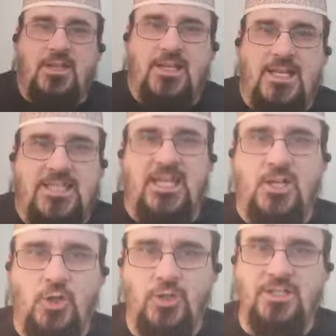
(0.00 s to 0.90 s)
Let's take
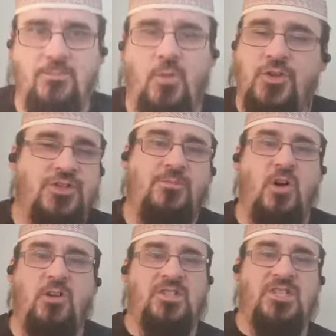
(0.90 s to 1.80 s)
a look at the modern
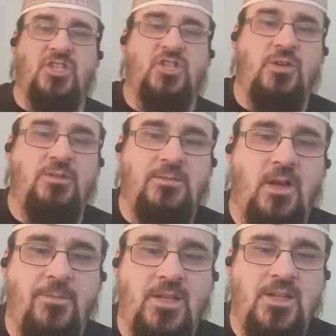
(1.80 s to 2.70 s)
democracy. It's a joke, in
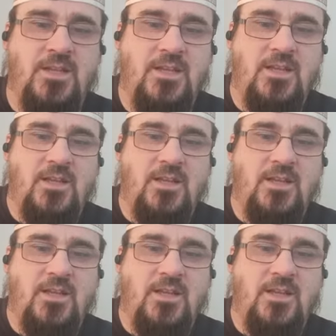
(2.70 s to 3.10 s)
my opinion.